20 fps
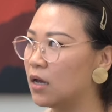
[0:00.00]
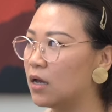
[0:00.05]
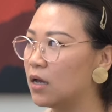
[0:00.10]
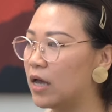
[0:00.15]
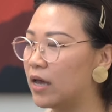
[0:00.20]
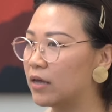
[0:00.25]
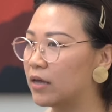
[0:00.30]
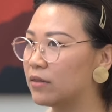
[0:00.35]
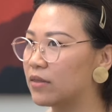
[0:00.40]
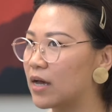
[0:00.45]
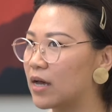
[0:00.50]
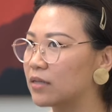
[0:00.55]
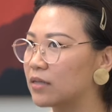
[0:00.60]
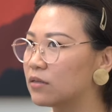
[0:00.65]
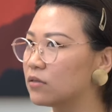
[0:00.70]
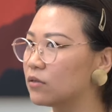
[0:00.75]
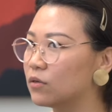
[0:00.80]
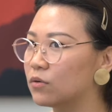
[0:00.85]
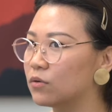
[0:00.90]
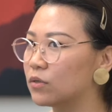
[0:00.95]
And that
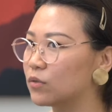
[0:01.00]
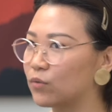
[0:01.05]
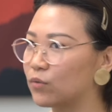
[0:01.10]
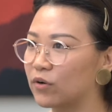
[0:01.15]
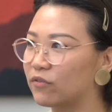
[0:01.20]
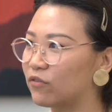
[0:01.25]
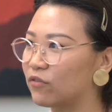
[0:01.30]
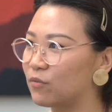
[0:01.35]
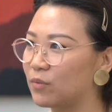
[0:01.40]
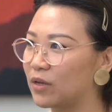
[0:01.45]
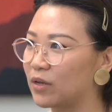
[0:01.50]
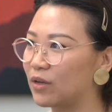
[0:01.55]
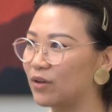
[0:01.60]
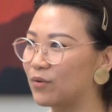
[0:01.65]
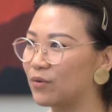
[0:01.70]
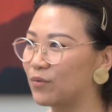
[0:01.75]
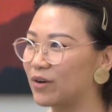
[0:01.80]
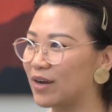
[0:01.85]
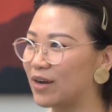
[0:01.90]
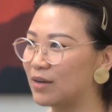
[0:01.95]
doesn't always work for me
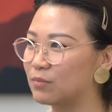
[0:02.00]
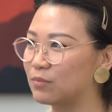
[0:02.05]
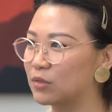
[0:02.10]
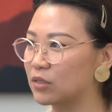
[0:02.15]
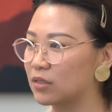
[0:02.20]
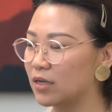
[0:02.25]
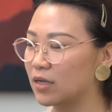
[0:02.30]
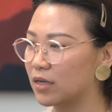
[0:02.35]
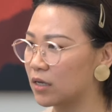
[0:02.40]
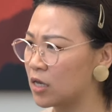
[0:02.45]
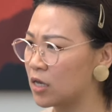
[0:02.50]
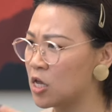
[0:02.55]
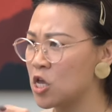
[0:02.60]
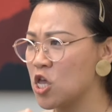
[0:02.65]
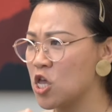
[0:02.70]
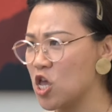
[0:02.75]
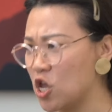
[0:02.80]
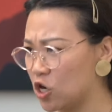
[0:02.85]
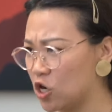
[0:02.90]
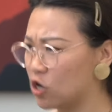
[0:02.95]
when I'm just like
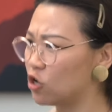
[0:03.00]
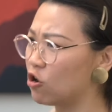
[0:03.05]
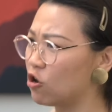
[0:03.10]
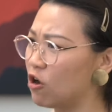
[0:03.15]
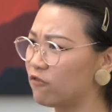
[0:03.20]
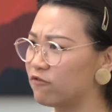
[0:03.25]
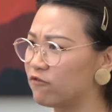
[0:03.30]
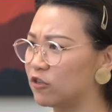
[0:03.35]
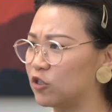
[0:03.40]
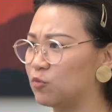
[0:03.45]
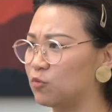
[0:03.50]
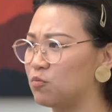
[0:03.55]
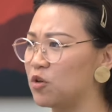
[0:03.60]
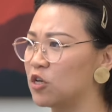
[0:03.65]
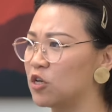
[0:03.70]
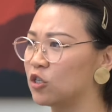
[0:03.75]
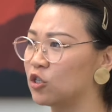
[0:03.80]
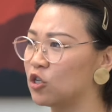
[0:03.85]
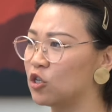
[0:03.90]
in an office space,